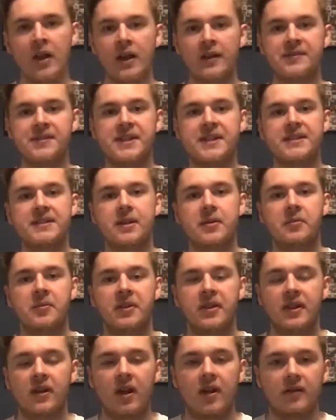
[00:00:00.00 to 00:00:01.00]
I've seen some
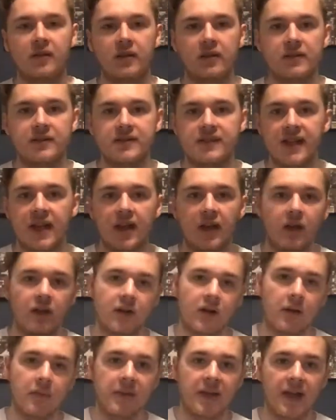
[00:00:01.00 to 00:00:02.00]
of the colours that
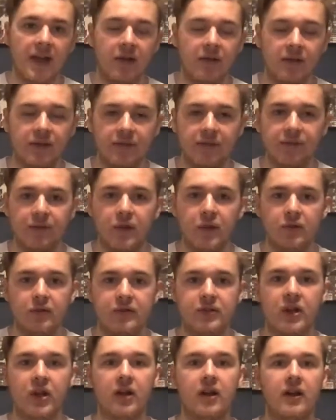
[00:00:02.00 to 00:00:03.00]
are coming out in the
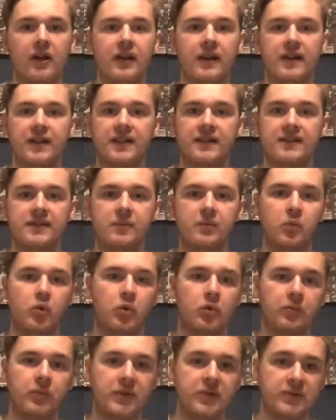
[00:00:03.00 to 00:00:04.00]
future, and there's some
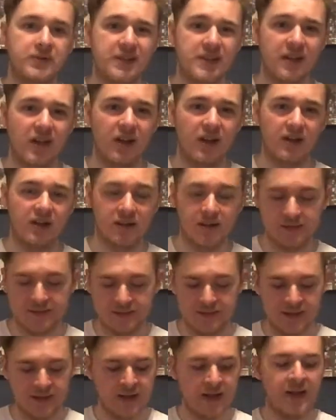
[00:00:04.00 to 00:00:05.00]
more muted
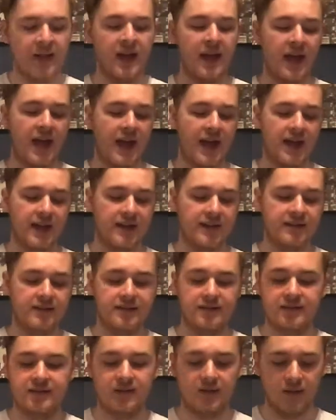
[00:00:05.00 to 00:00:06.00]
colours,
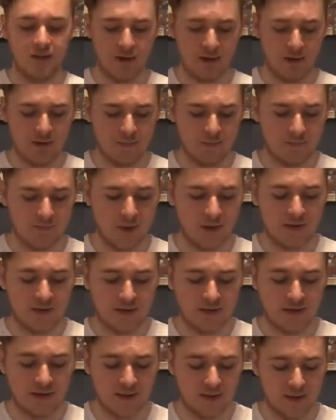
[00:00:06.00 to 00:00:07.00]
and I
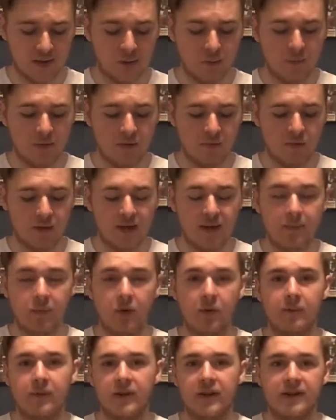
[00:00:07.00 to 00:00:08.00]
think that they'll be really
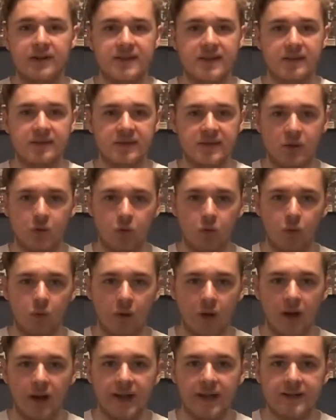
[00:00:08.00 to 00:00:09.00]
popular, same as the all
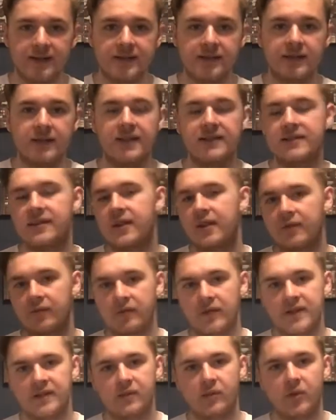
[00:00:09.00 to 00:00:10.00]
whites. That's another
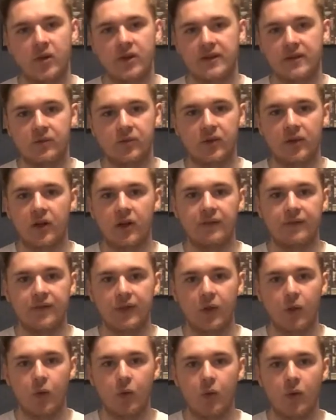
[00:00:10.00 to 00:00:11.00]
reason why I didn't want to go for
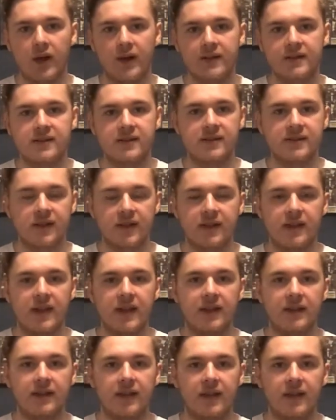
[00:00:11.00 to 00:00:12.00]
the all whites, because I
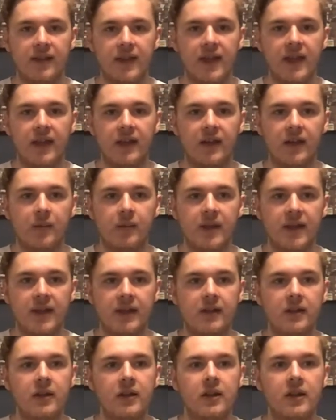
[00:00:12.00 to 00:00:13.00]
think that they're going to
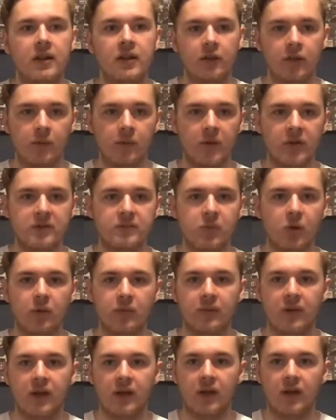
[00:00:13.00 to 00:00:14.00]
be the most
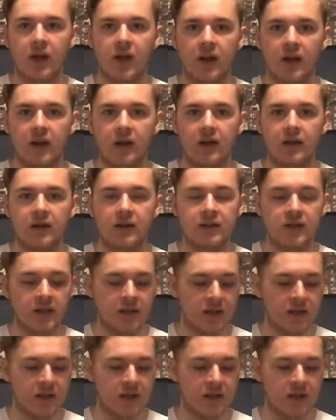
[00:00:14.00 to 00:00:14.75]
popular colour.